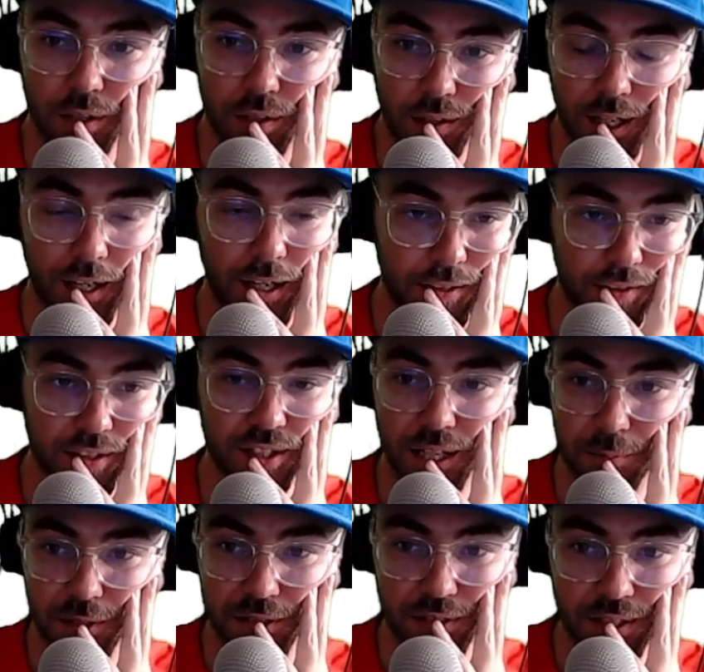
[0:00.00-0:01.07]
the
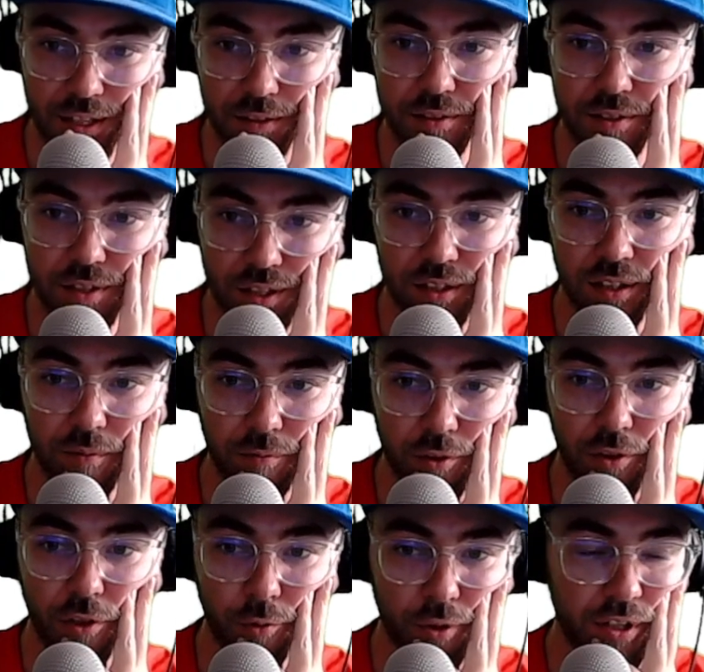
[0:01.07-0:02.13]
Demons kicked
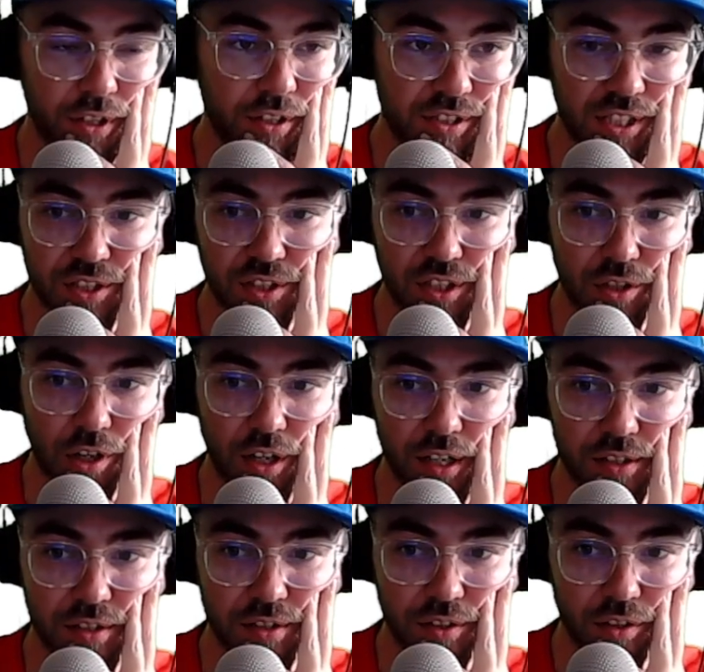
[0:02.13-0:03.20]

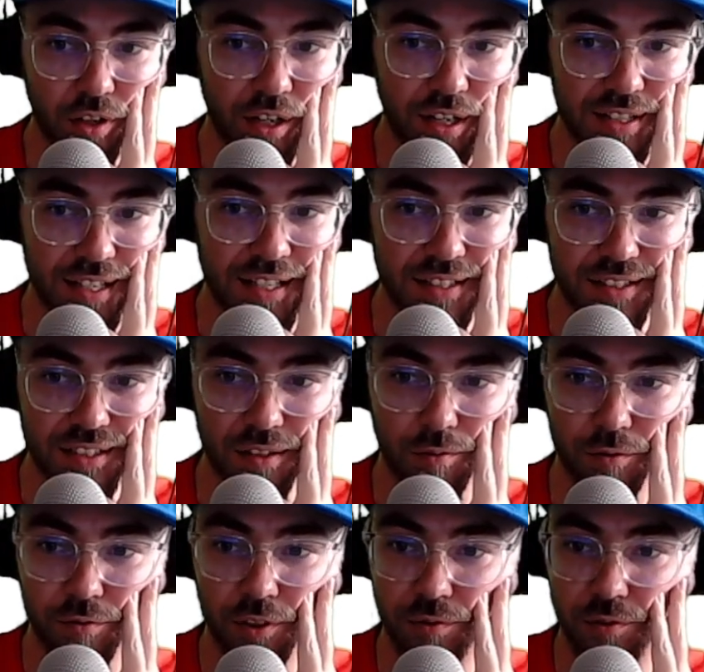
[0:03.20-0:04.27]
11-3-69 to the Lions
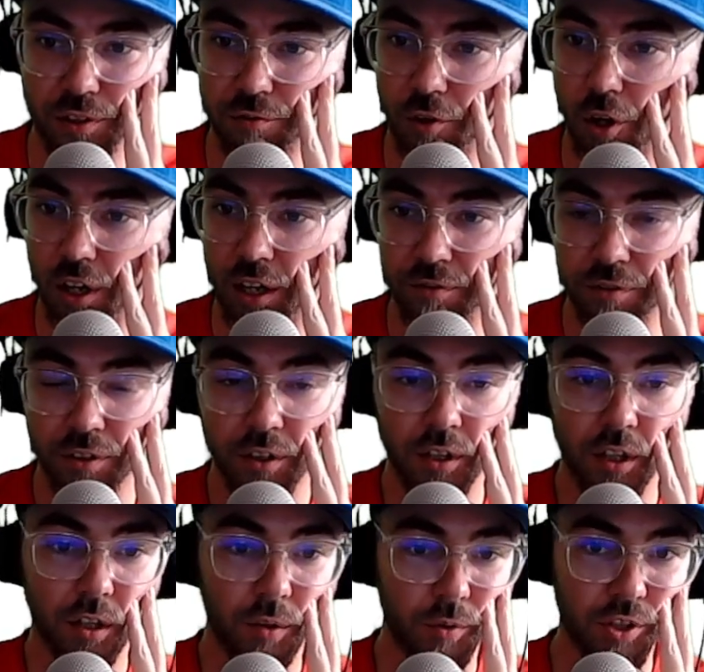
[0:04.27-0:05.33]
8-7-55,
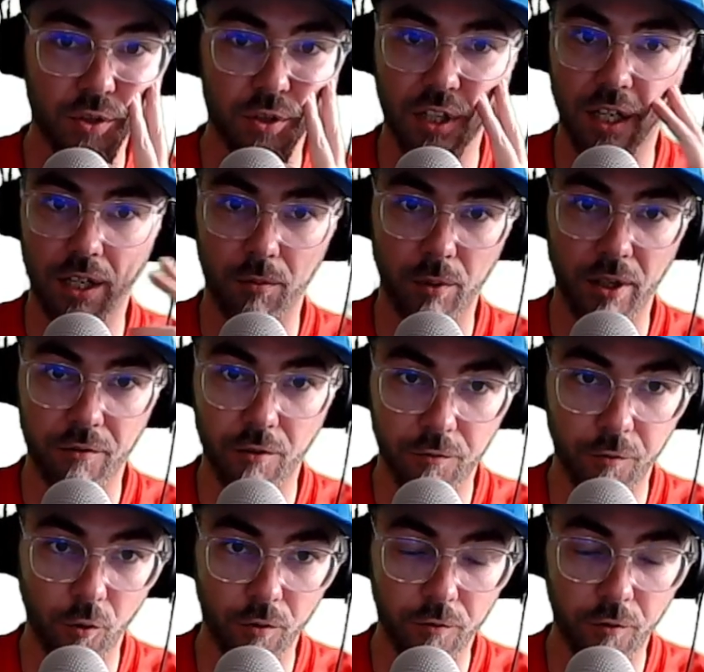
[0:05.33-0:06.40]
which we have a
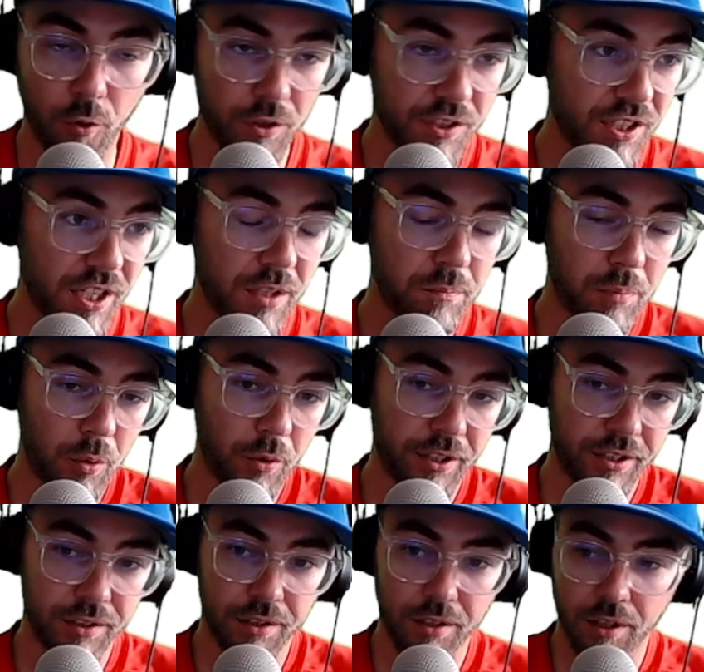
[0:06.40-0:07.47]

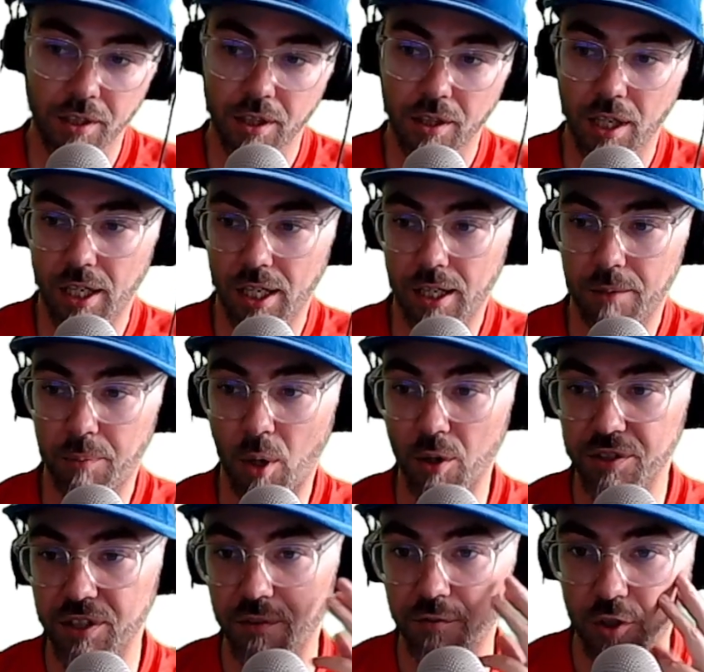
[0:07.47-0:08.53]
14-point
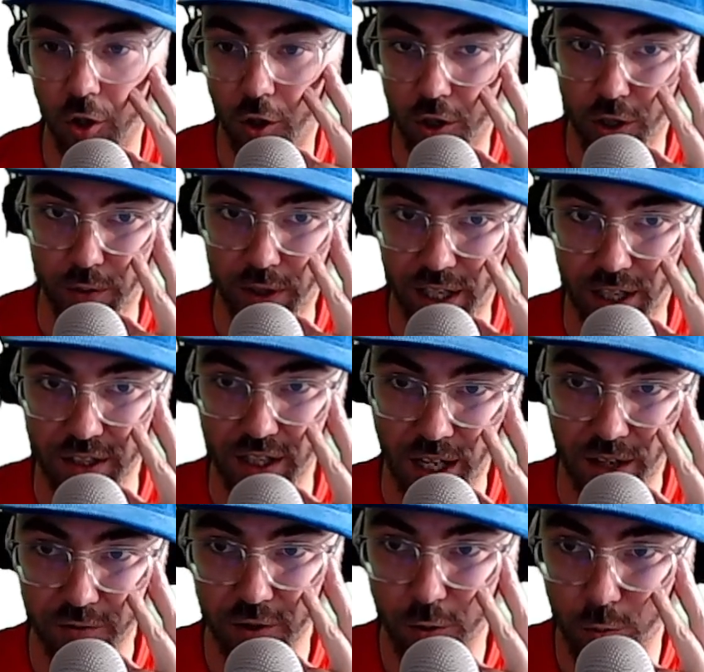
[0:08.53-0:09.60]
positive turnaround
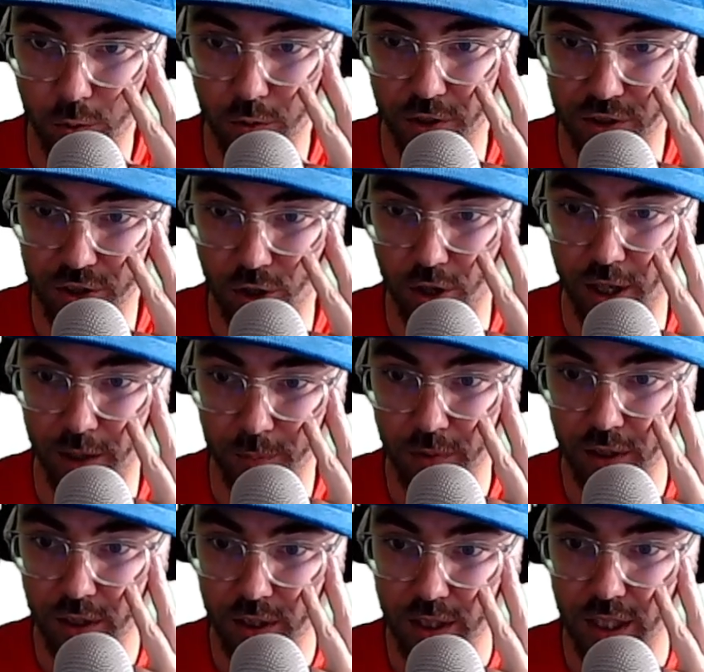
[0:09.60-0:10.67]
after quarter time,
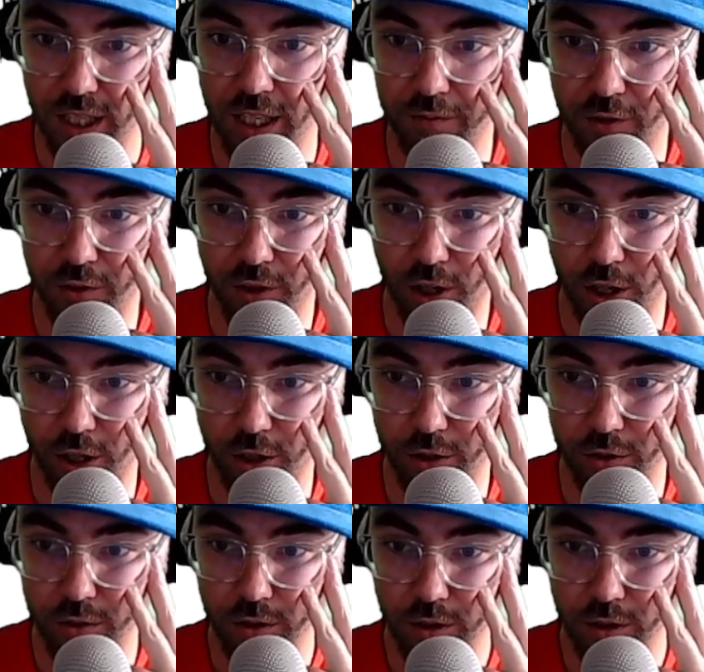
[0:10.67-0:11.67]
even though